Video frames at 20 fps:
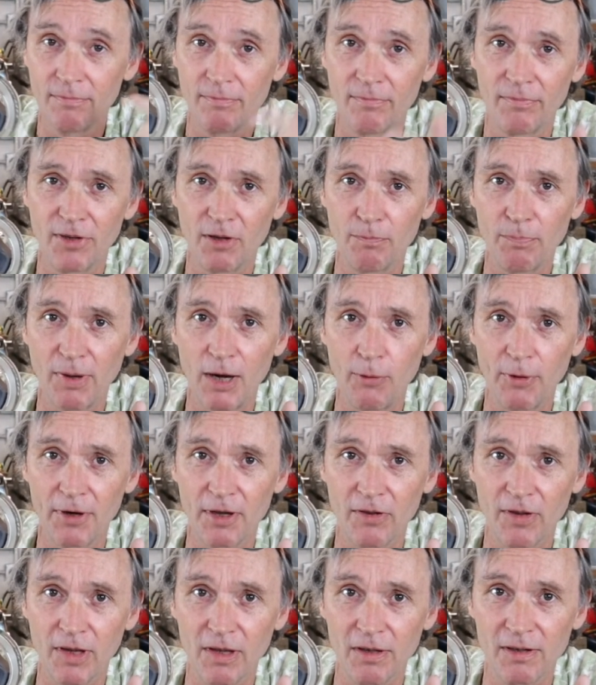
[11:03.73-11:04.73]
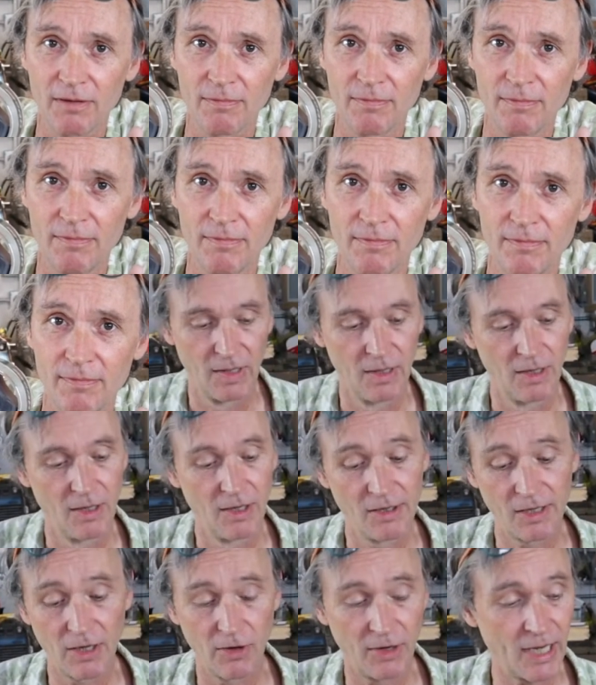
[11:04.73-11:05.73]
So buy one of these.
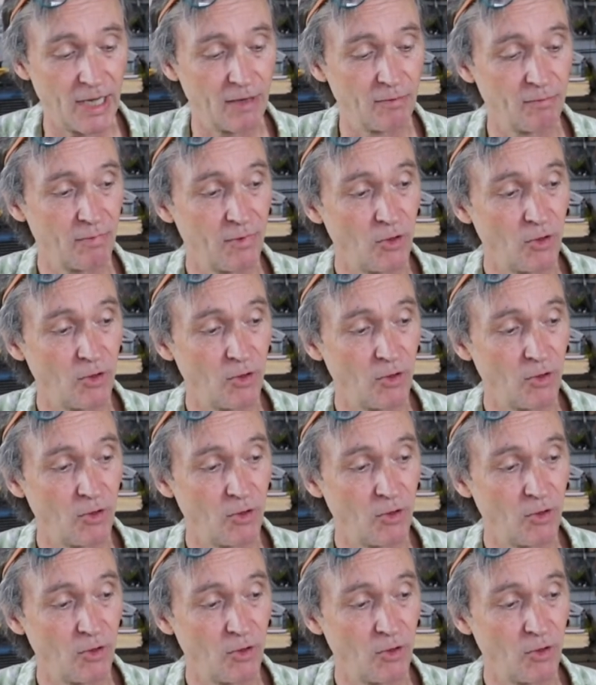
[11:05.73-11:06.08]
So again,